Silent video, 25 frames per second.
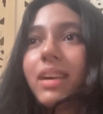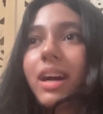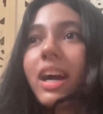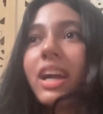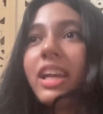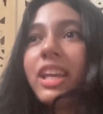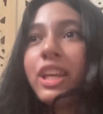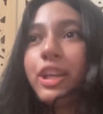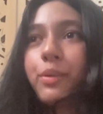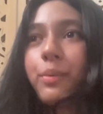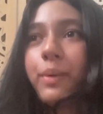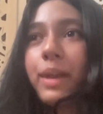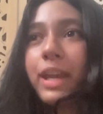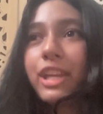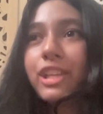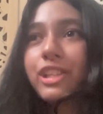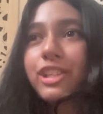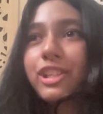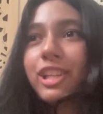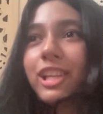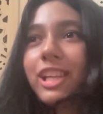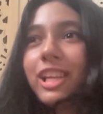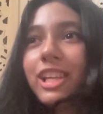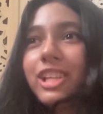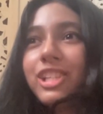
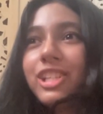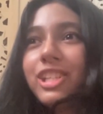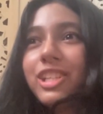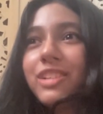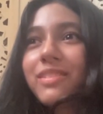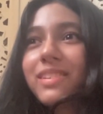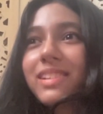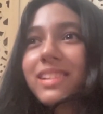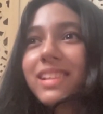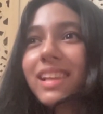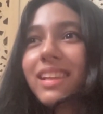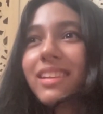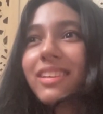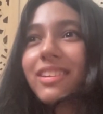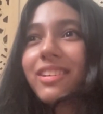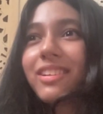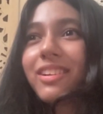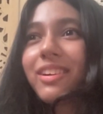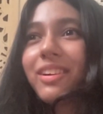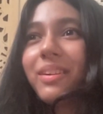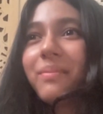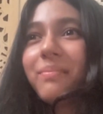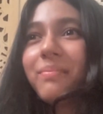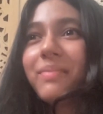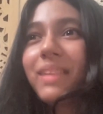equation, and she was like,
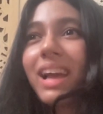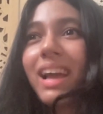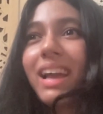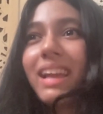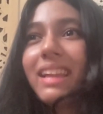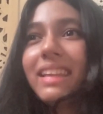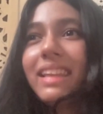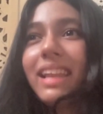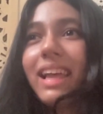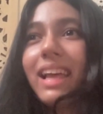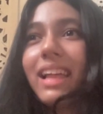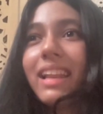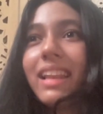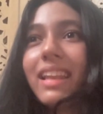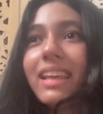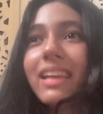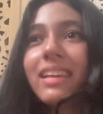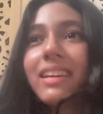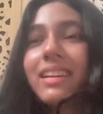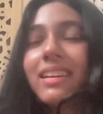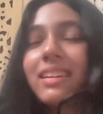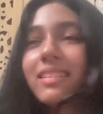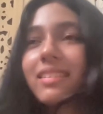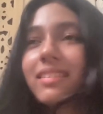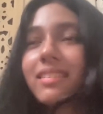
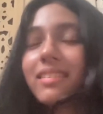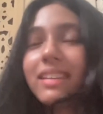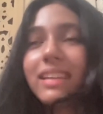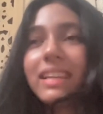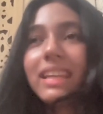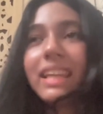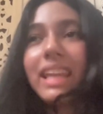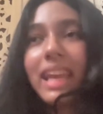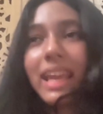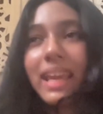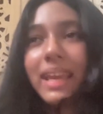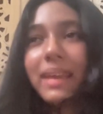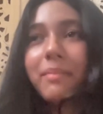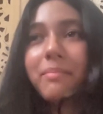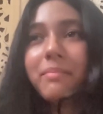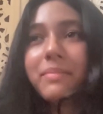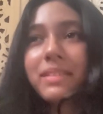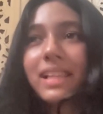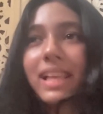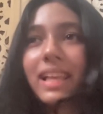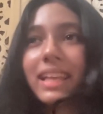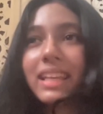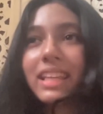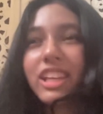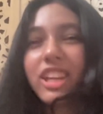telling
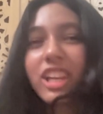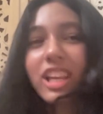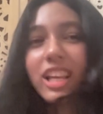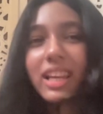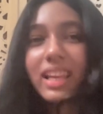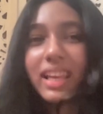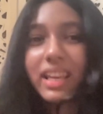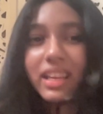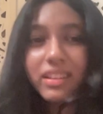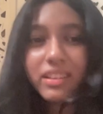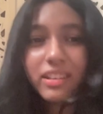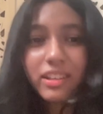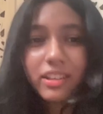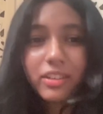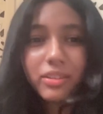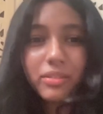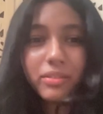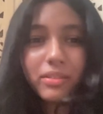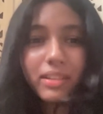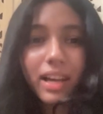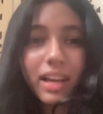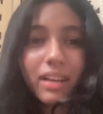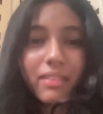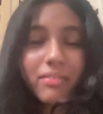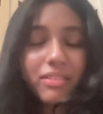names like related to
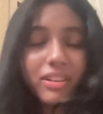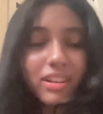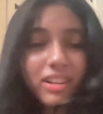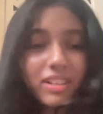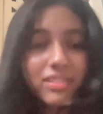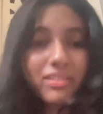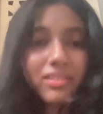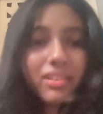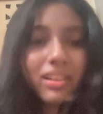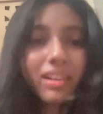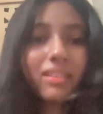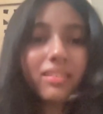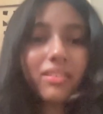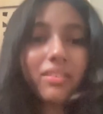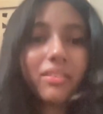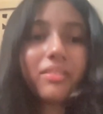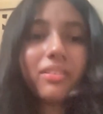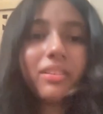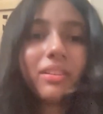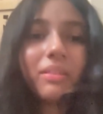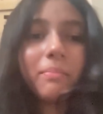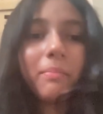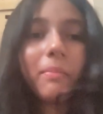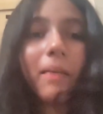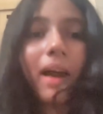that for us to
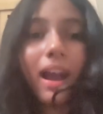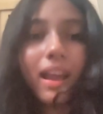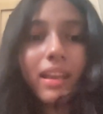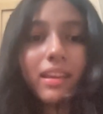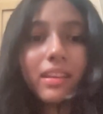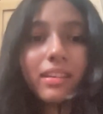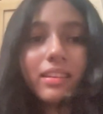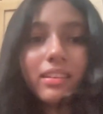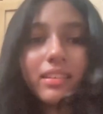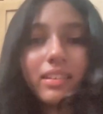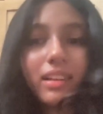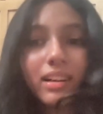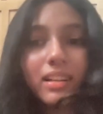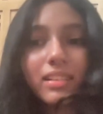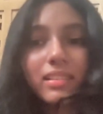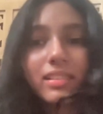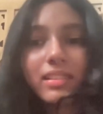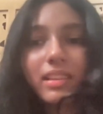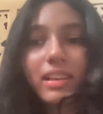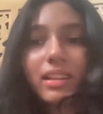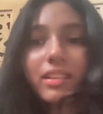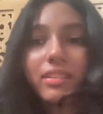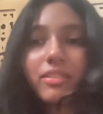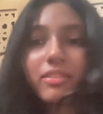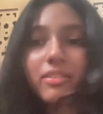remind us
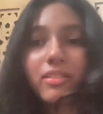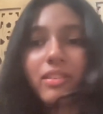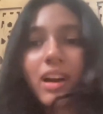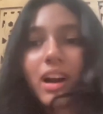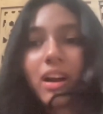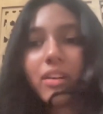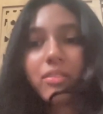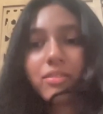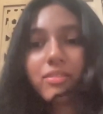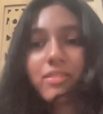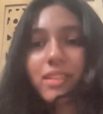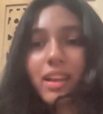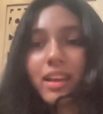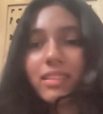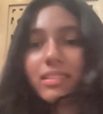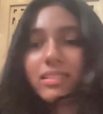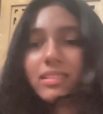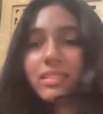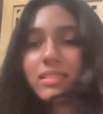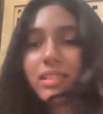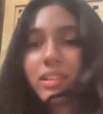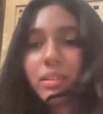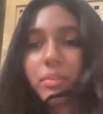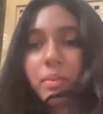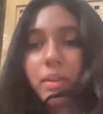that how to write
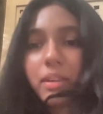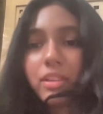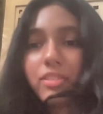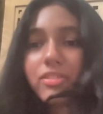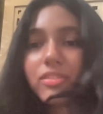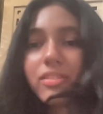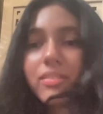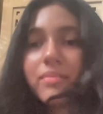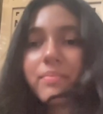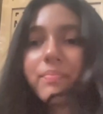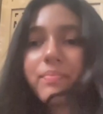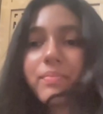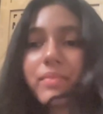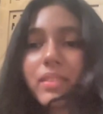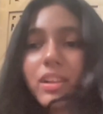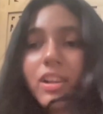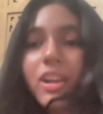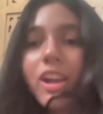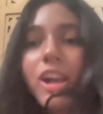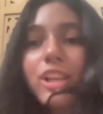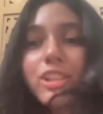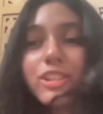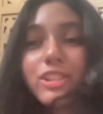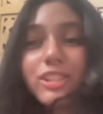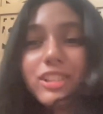this equation.
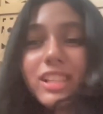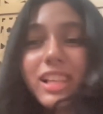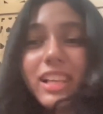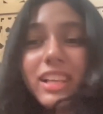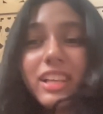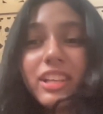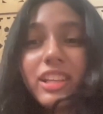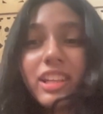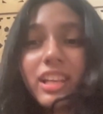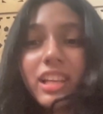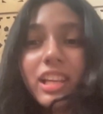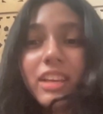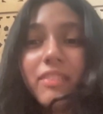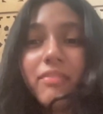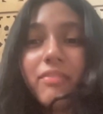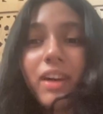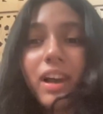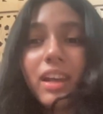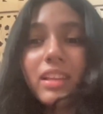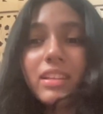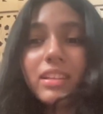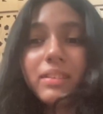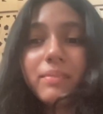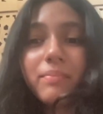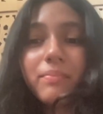So,
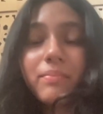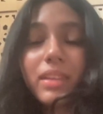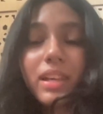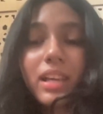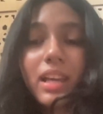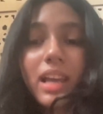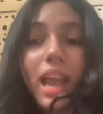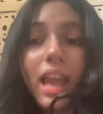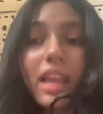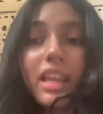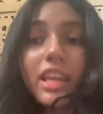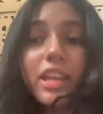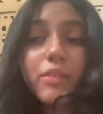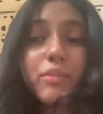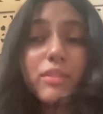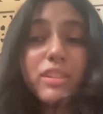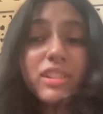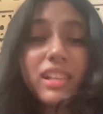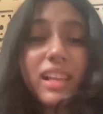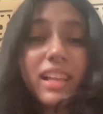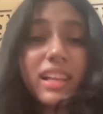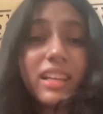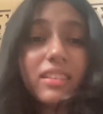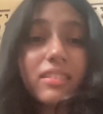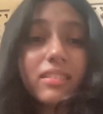and it
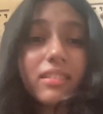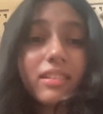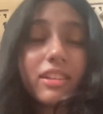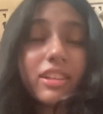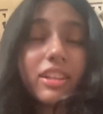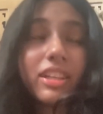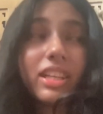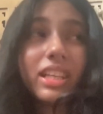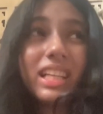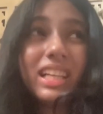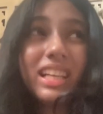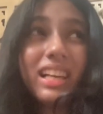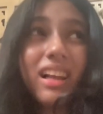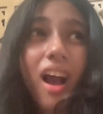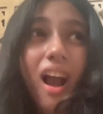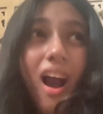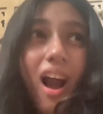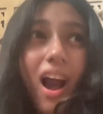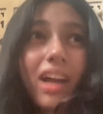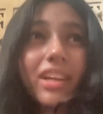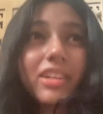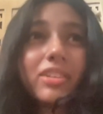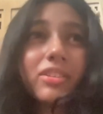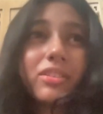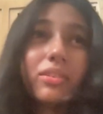was like really
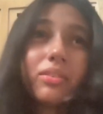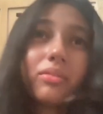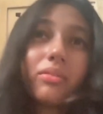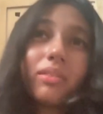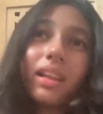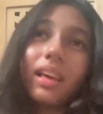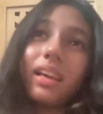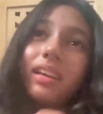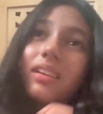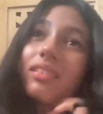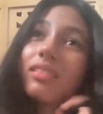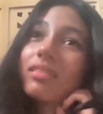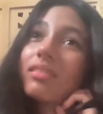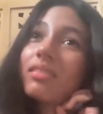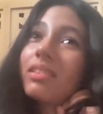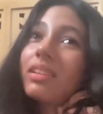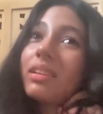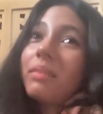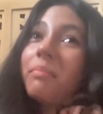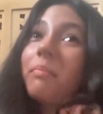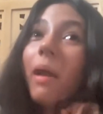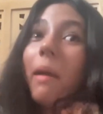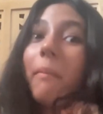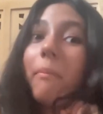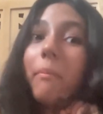hard to like
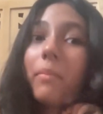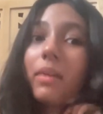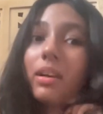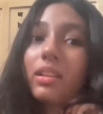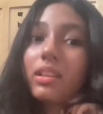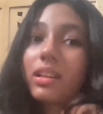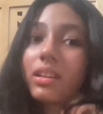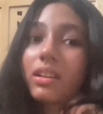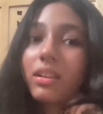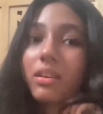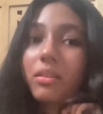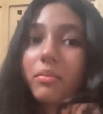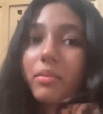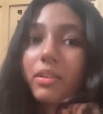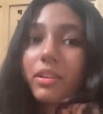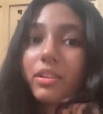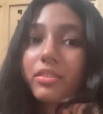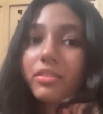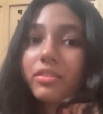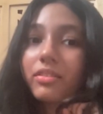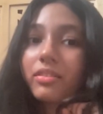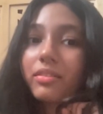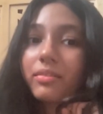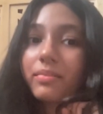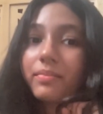remember that
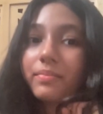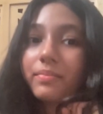equation.